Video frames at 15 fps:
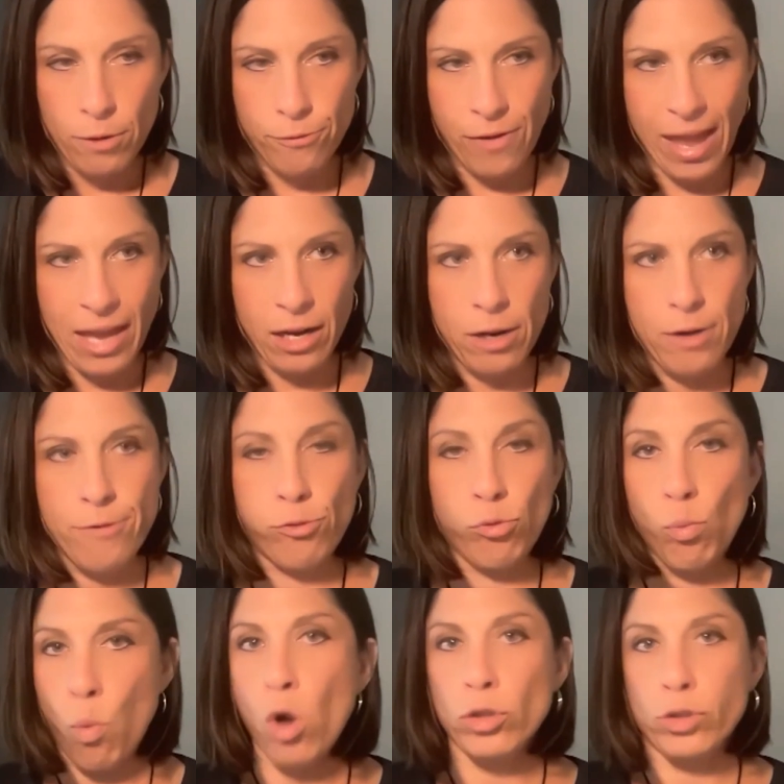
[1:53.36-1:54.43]
fan of
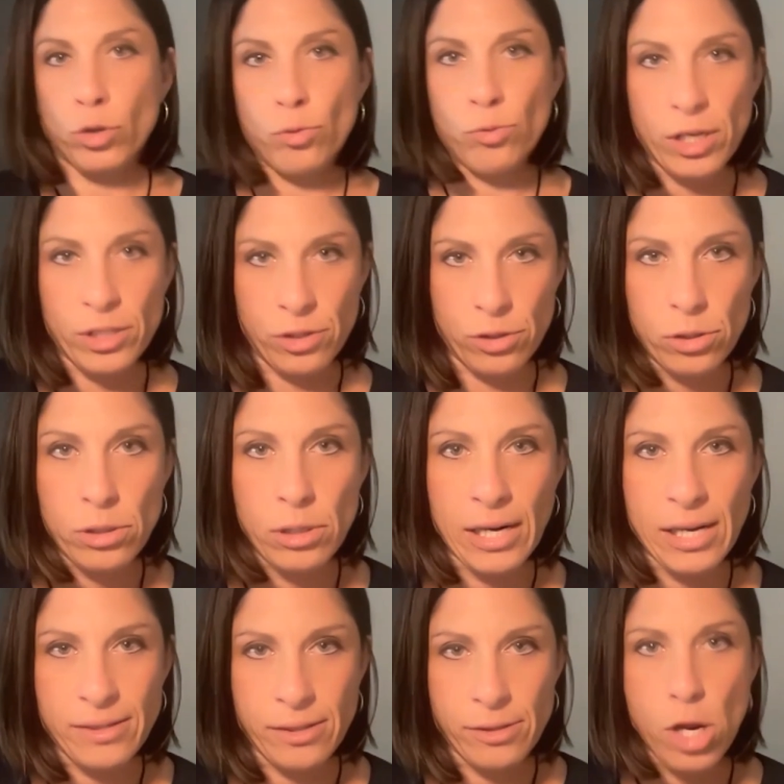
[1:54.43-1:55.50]
Walter Russell,
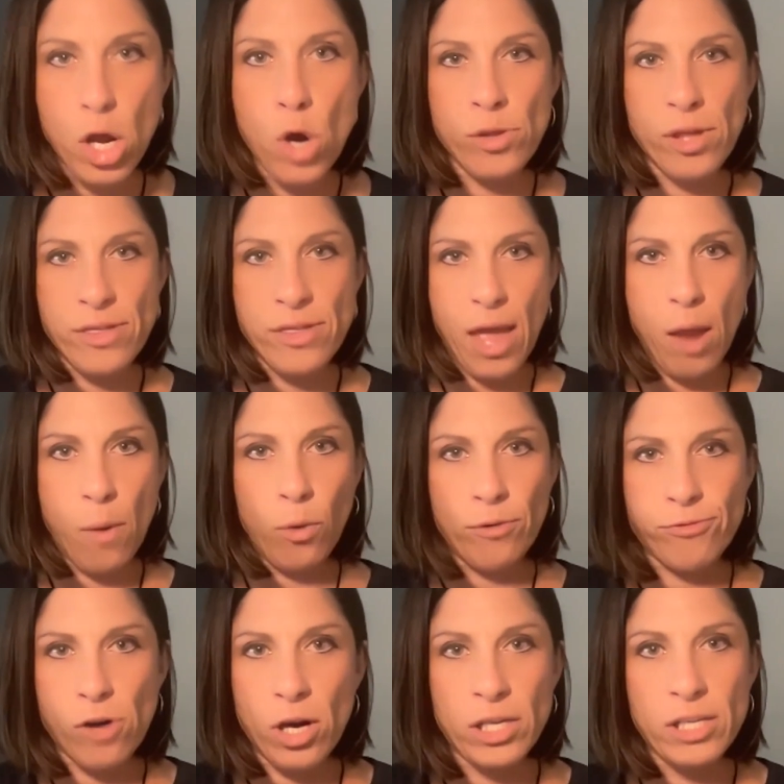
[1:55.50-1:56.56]
and I know that they were
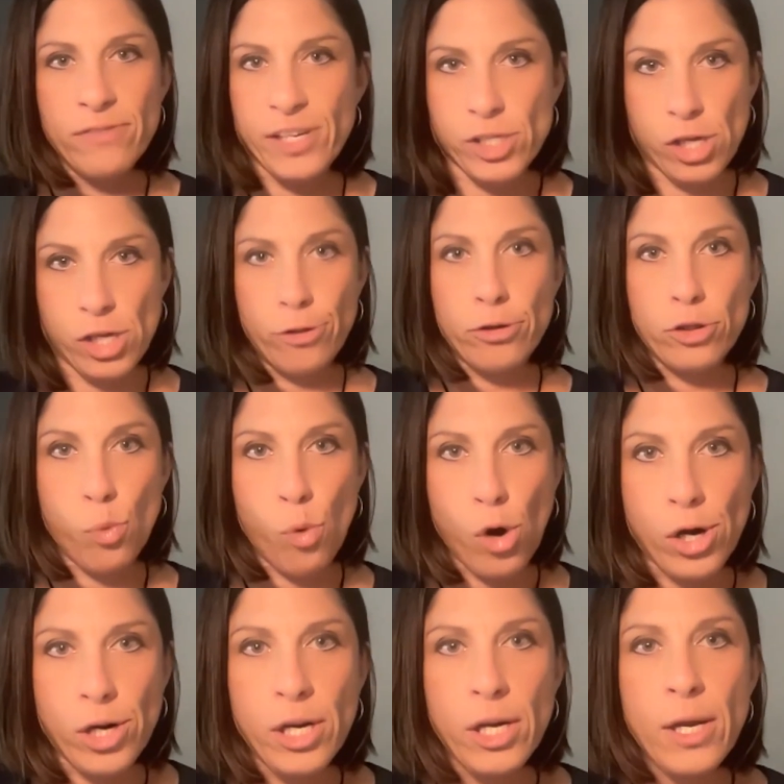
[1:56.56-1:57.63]
fond of each other's
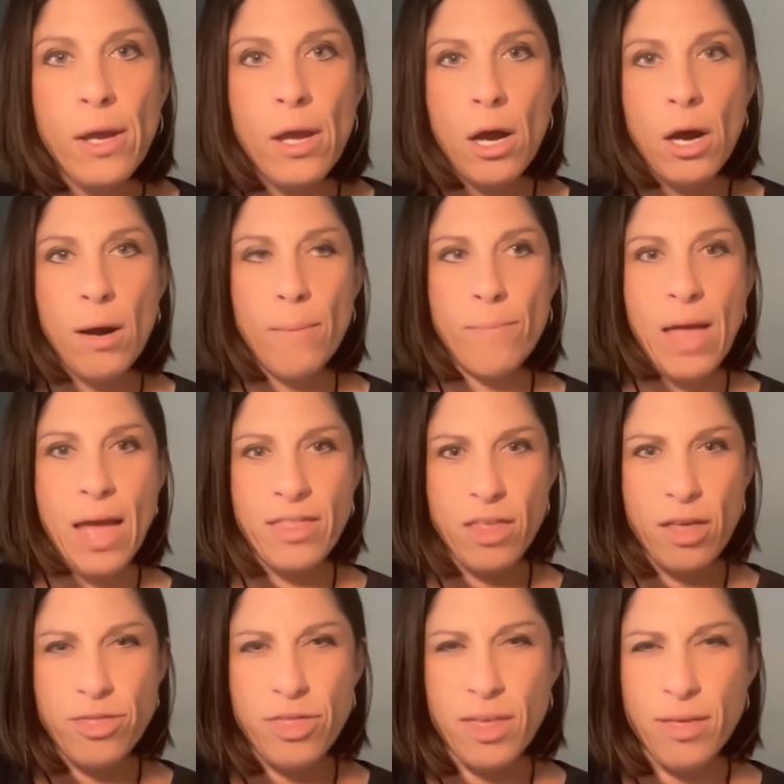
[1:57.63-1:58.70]
work. And
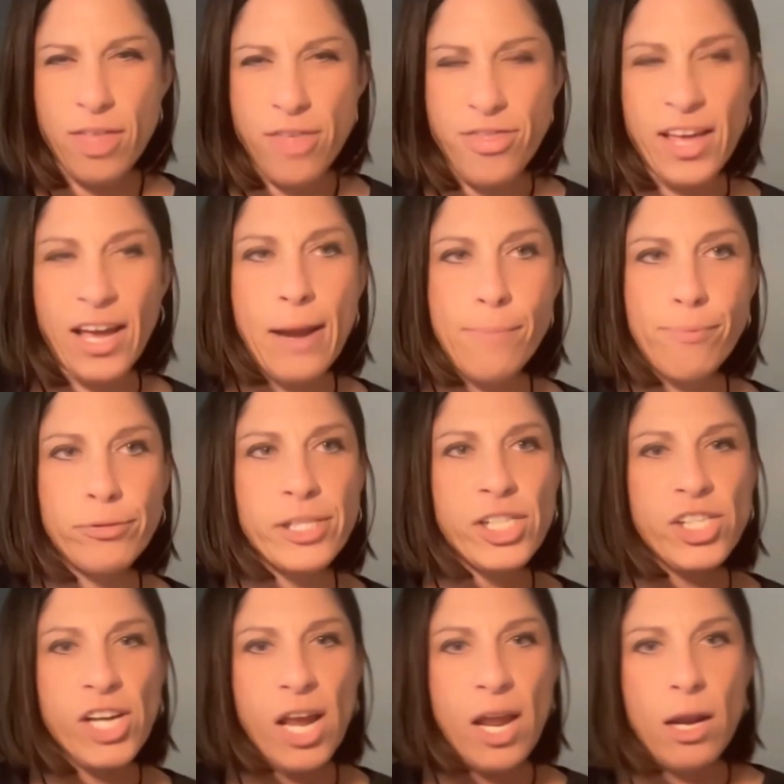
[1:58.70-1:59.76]
the thing I
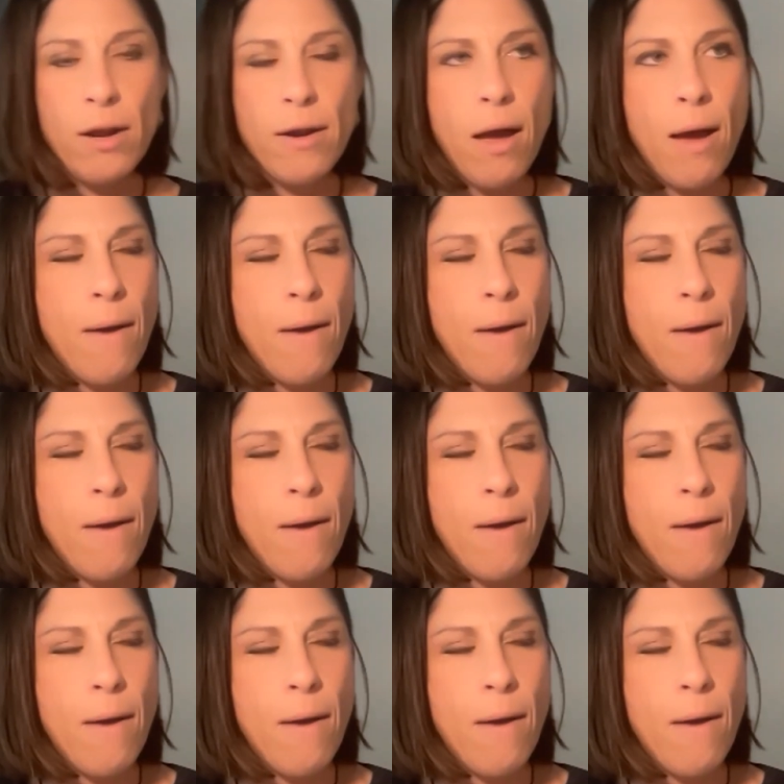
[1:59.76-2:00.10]
appreciate